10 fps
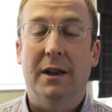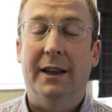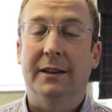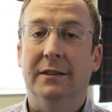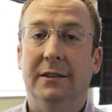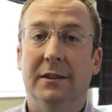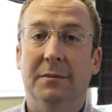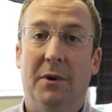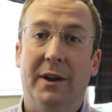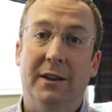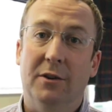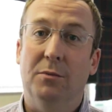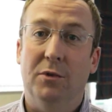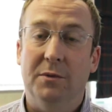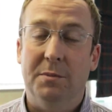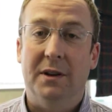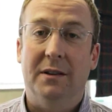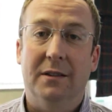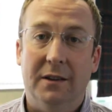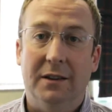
and my income would have been